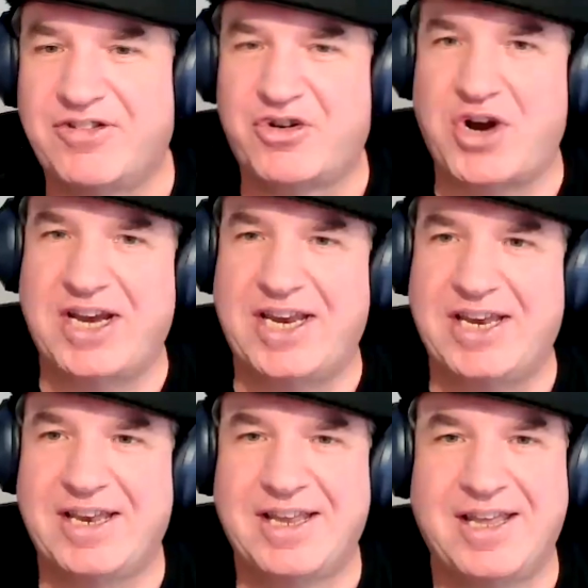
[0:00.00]

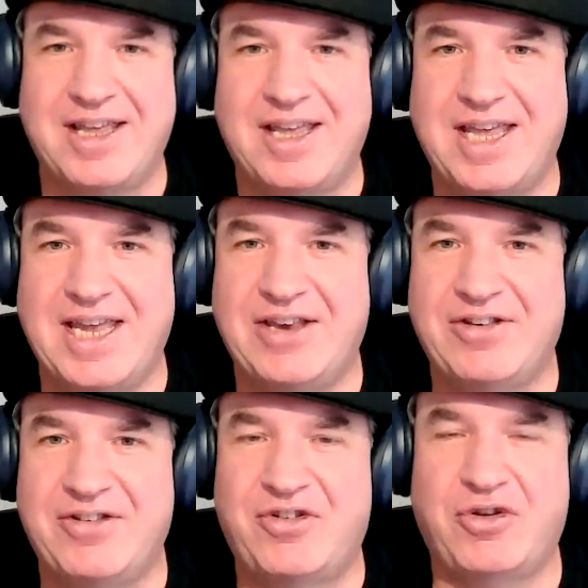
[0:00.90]
training
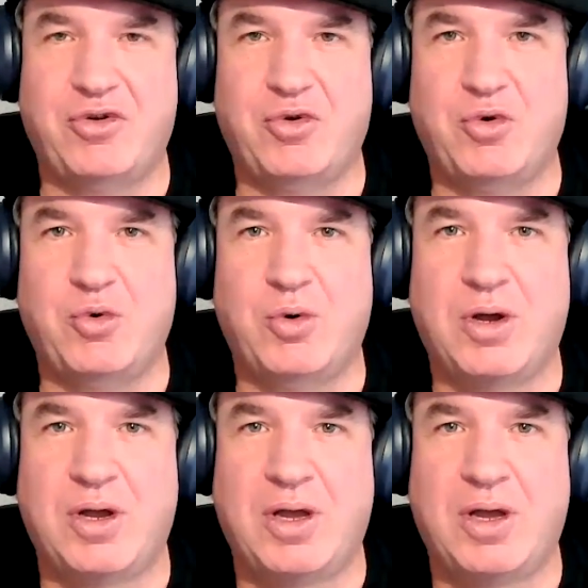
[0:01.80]
into